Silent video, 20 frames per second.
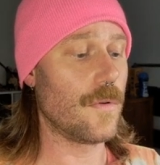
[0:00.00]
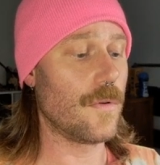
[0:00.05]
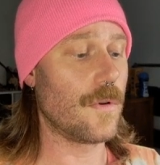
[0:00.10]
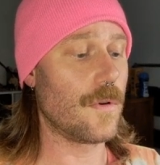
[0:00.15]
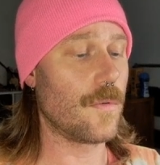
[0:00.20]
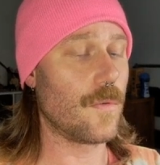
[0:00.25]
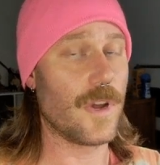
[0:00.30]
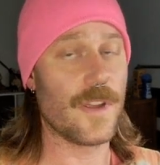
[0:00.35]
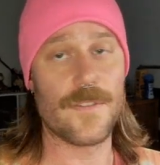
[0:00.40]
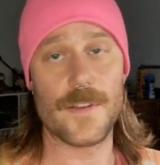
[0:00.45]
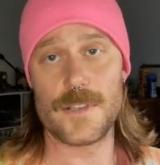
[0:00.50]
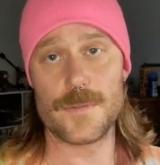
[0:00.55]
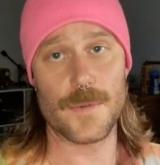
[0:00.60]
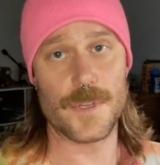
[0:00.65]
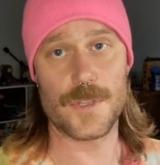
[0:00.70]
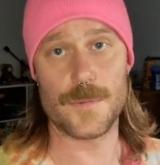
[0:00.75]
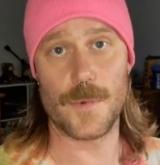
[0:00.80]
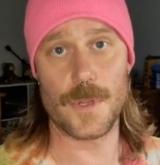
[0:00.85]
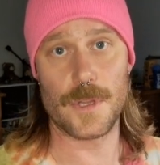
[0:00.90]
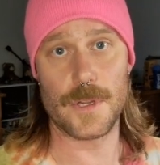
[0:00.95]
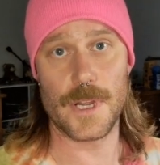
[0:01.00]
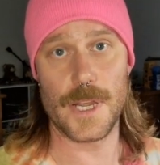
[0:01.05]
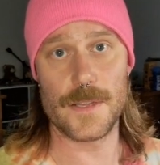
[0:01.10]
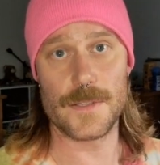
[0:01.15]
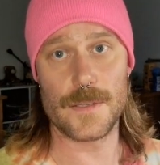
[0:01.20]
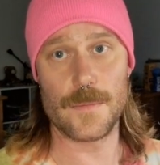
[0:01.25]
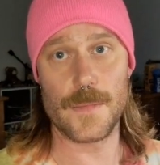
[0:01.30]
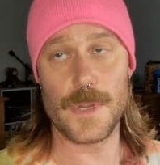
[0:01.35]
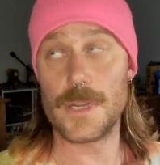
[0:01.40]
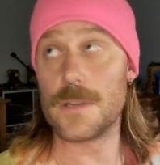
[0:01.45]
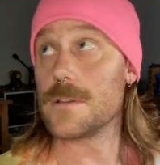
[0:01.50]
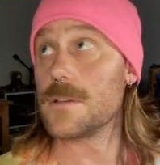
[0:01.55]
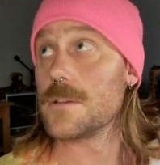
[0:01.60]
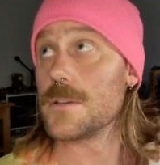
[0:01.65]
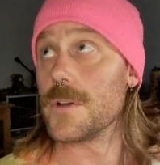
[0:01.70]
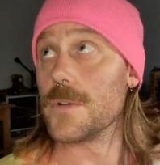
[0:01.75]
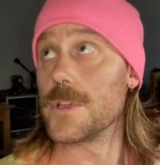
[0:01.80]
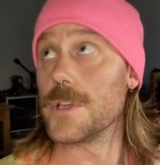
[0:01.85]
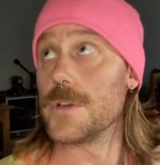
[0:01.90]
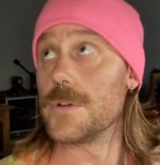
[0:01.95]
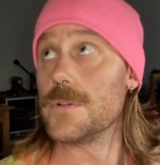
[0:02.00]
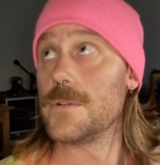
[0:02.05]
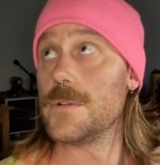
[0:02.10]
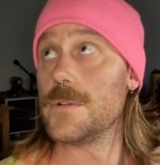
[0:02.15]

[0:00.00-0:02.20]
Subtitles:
Wife has much smaller hands than me, don't you?